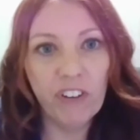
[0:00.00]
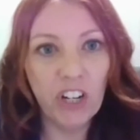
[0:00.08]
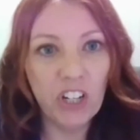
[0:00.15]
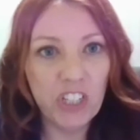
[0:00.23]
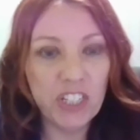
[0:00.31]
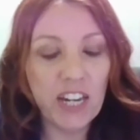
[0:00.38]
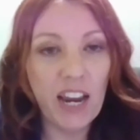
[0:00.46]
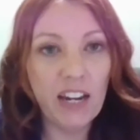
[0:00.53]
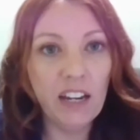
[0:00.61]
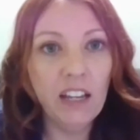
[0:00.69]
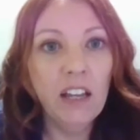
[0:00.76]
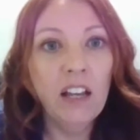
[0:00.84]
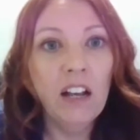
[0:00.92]
first aid.
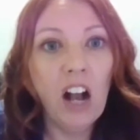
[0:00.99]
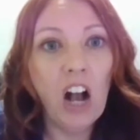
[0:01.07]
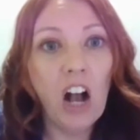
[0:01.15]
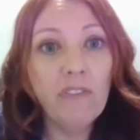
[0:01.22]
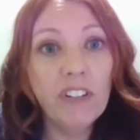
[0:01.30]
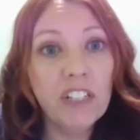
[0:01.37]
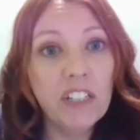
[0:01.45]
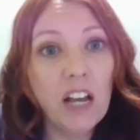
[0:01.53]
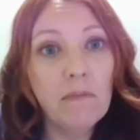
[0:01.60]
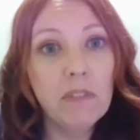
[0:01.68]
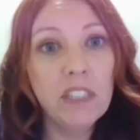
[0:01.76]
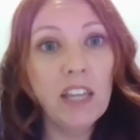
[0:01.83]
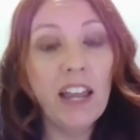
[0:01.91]

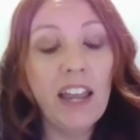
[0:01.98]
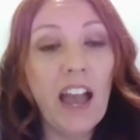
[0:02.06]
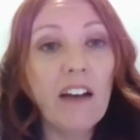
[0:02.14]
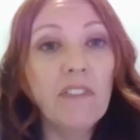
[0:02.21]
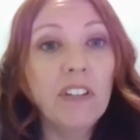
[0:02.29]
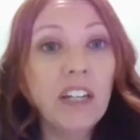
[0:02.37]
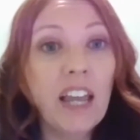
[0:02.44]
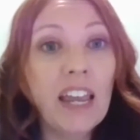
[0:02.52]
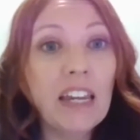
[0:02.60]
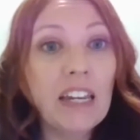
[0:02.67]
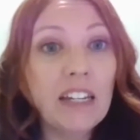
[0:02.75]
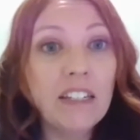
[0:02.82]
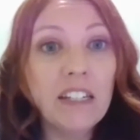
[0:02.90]
Oftentimes they have an
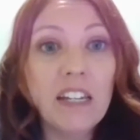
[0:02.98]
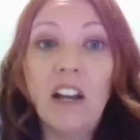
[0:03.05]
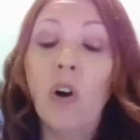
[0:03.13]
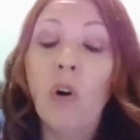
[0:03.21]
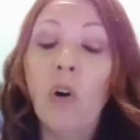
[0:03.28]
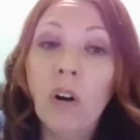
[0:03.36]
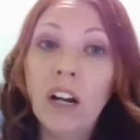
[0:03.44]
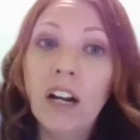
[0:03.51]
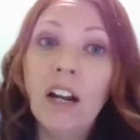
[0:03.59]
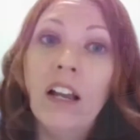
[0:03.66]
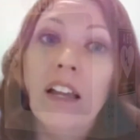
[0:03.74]
AED or